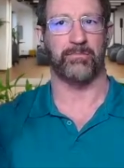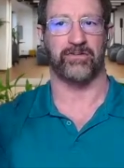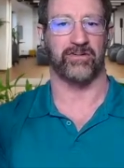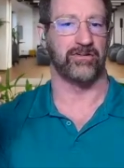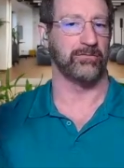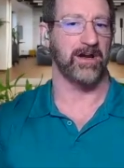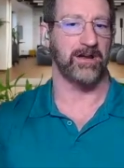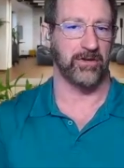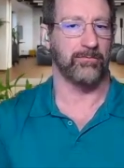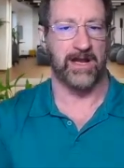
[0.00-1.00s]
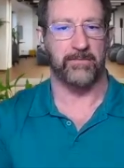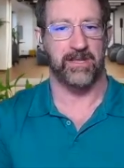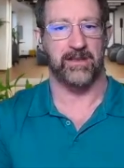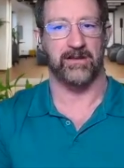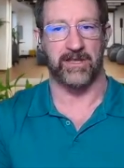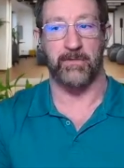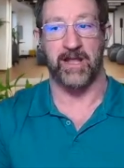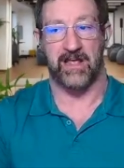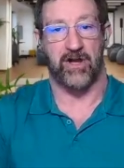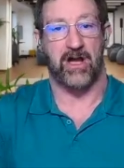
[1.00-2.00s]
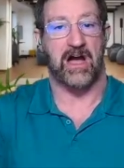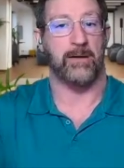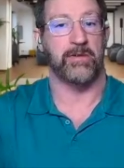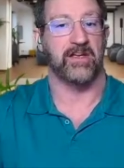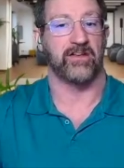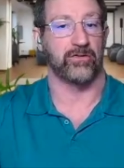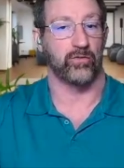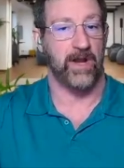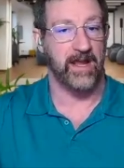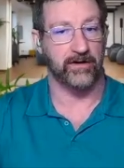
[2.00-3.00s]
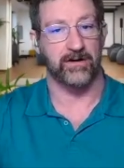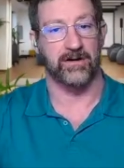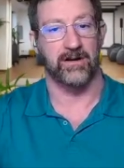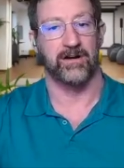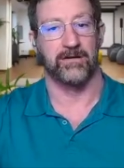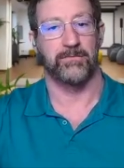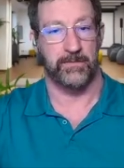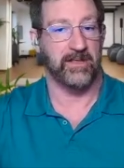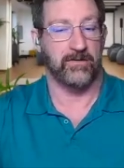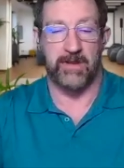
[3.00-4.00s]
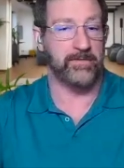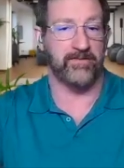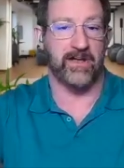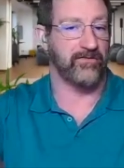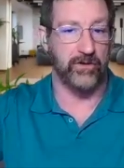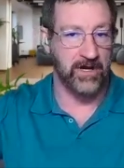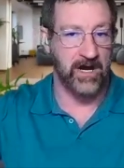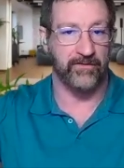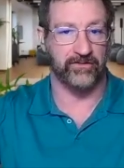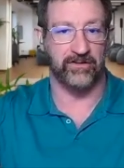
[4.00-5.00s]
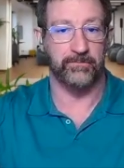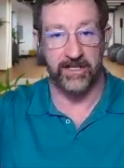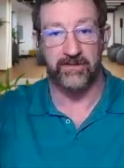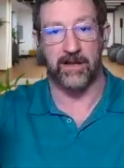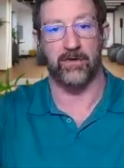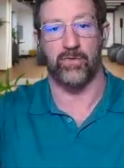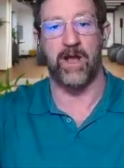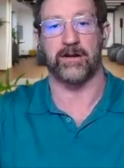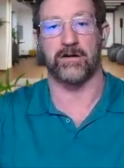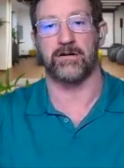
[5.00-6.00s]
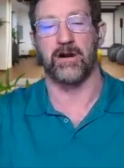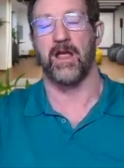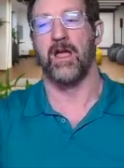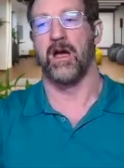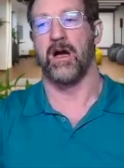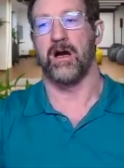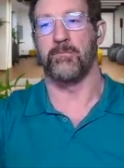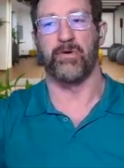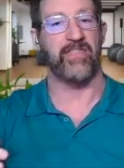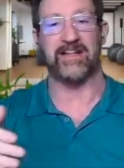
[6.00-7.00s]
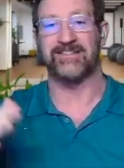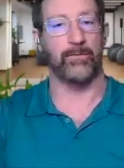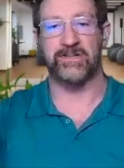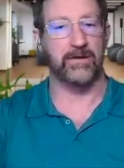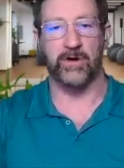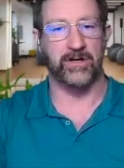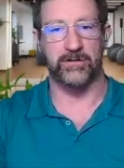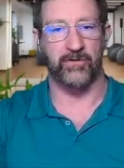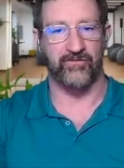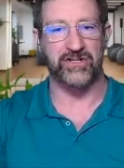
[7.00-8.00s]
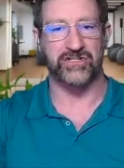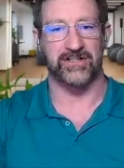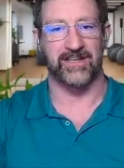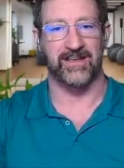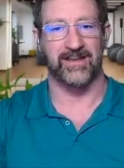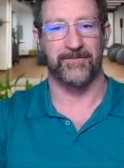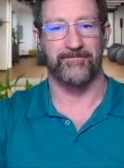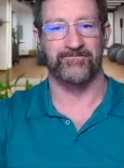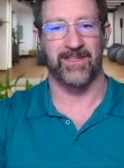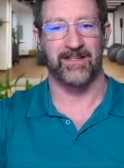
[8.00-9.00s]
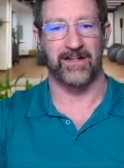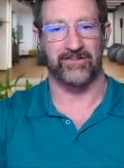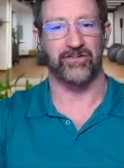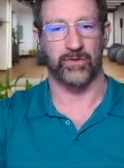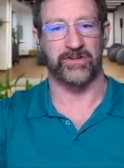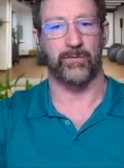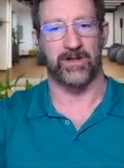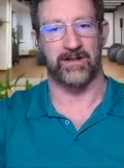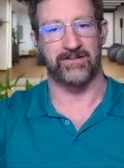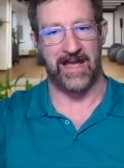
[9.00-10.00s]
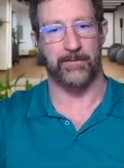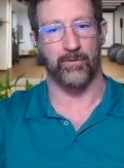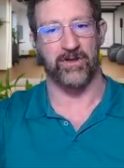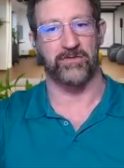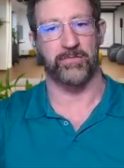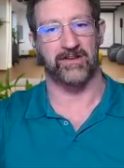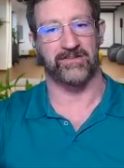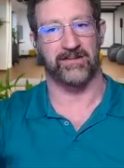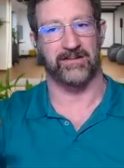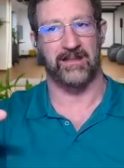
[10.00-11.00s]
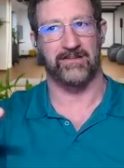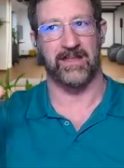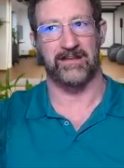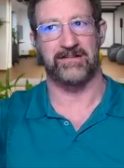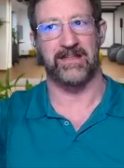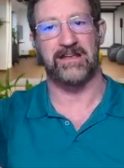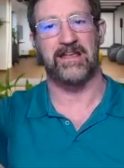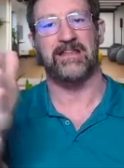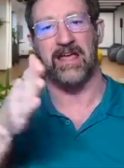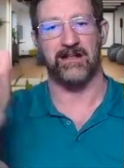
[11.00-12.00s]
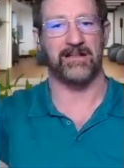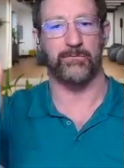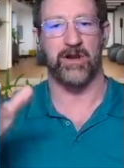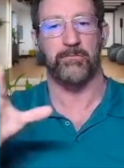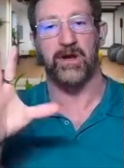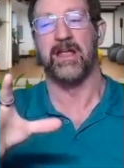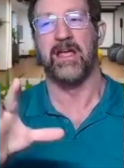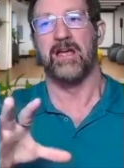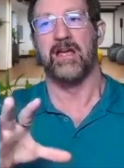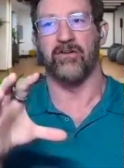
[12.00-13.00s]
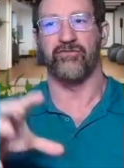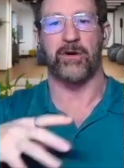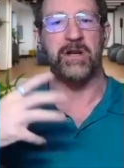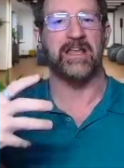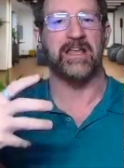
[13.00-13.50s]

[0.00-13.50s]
person who they might have a hobby as a writer. Maybe they've got a few novels or something. They're a writer, but that's not what they want to do professionally. That's just what they want to dabble with because they need that clean break. But from an